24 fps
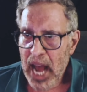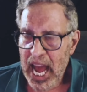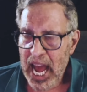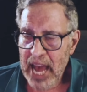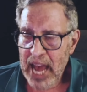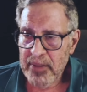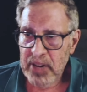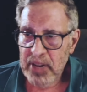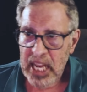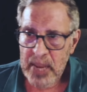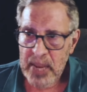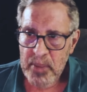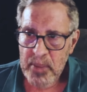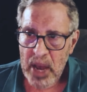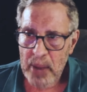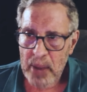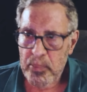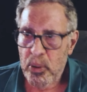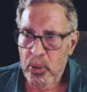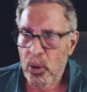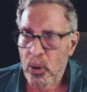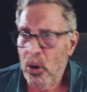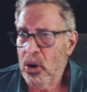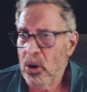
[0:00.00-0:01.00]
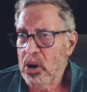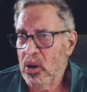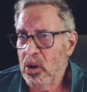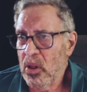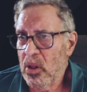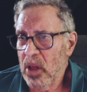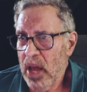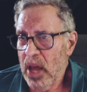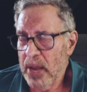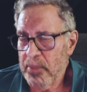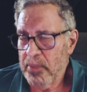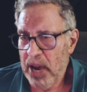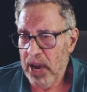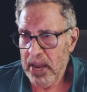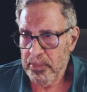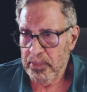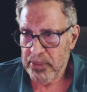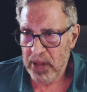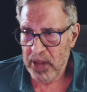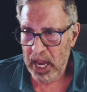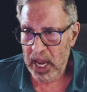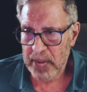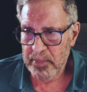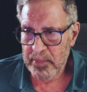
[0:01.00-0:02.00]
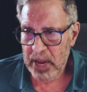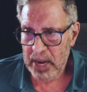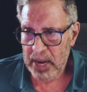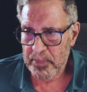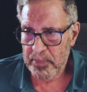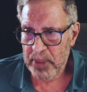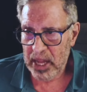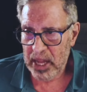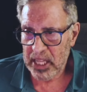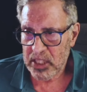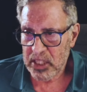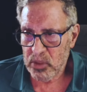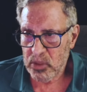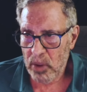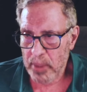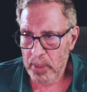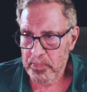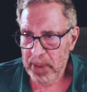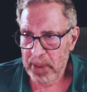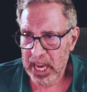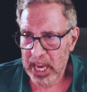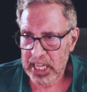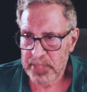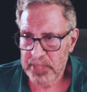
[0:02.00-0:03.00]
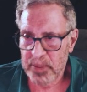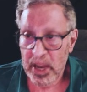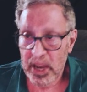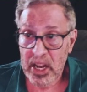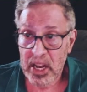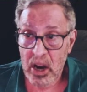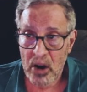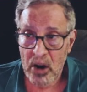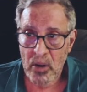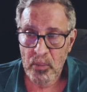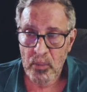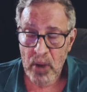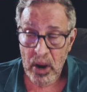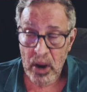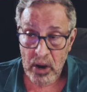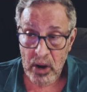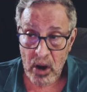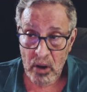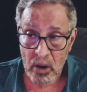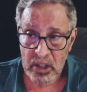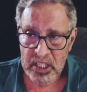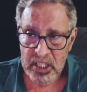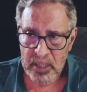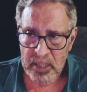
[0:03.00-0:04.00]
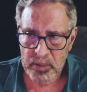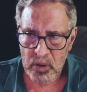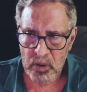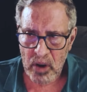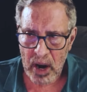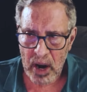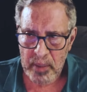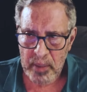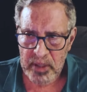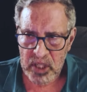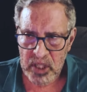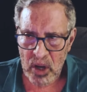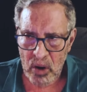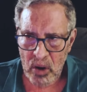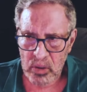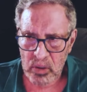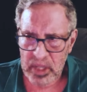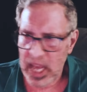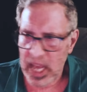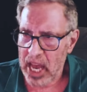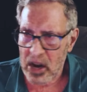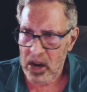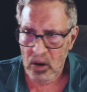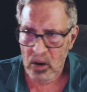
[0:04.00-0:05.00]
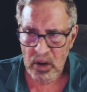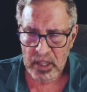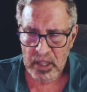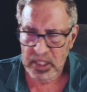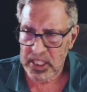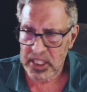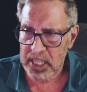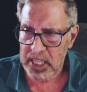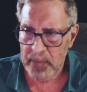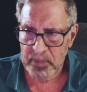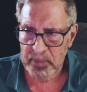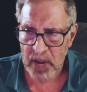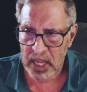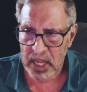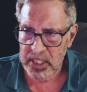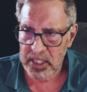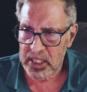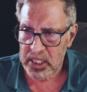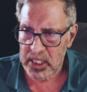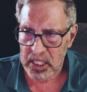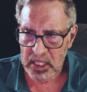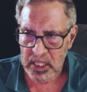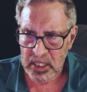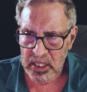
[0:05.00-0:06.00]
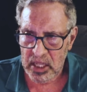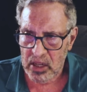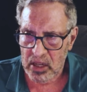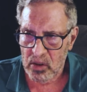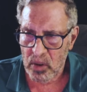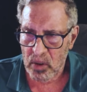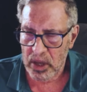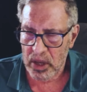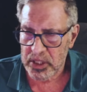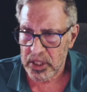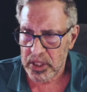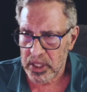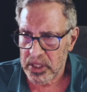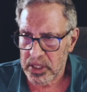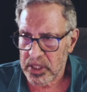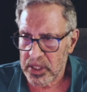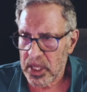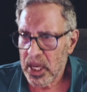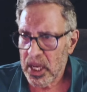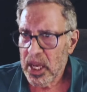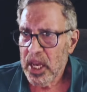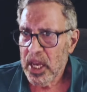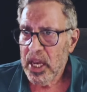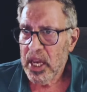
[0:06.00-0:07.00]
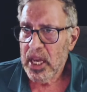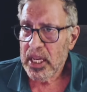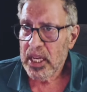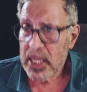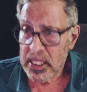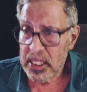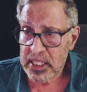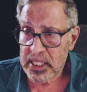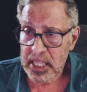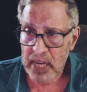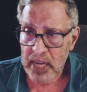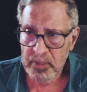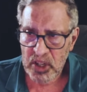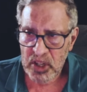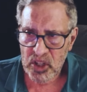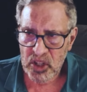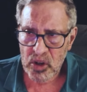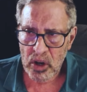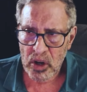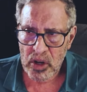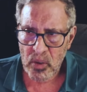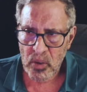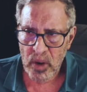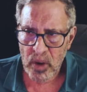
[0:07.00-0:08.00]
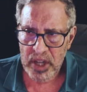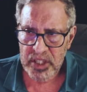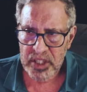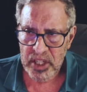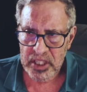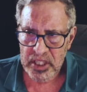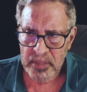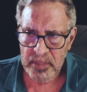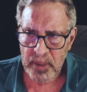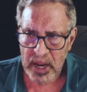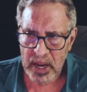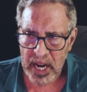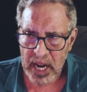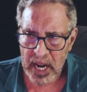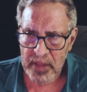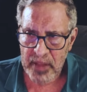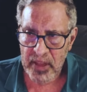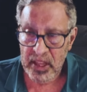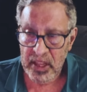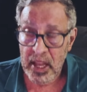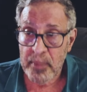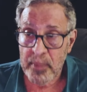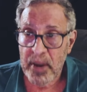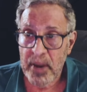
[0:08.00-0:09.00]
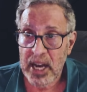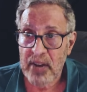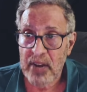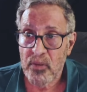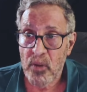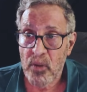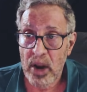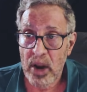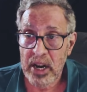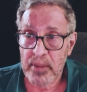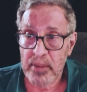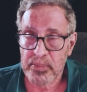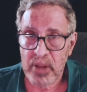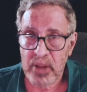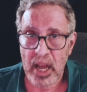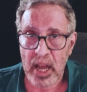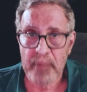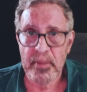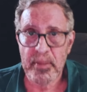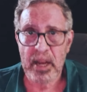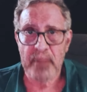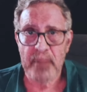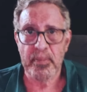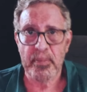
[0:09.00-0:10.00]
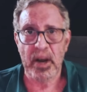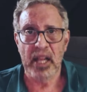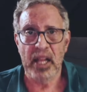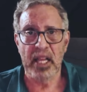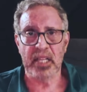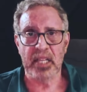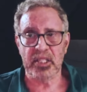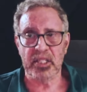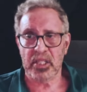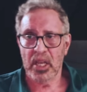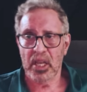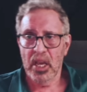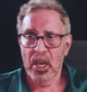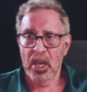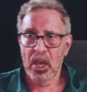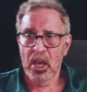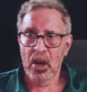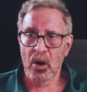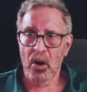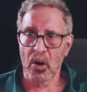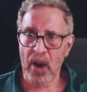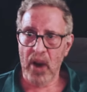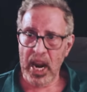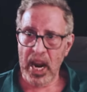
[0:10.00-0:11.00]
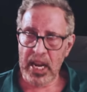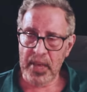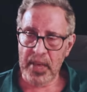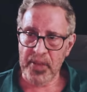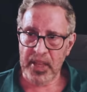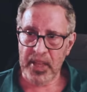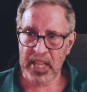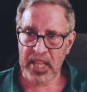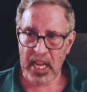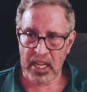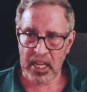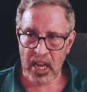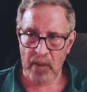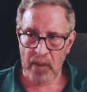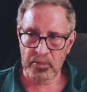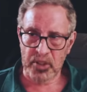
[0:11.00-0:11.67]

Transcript: I have an email portal on my Applied Metabolics webpage by cu- where current subscribers only, I don't accept unsolicited questions, can send me short questions about anything they might have read in Applied Metabolics or anything that